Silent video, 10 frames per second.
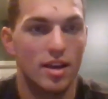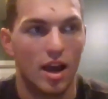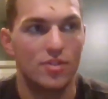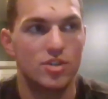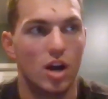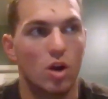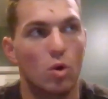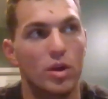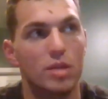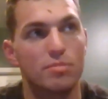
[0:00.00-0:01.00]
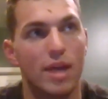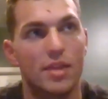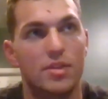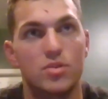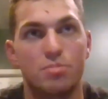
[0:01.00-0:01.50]
I've shot Hoyt,
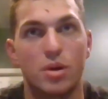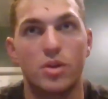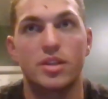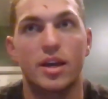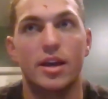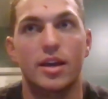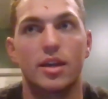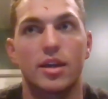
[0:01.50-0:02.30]
Matthews, Bowtech,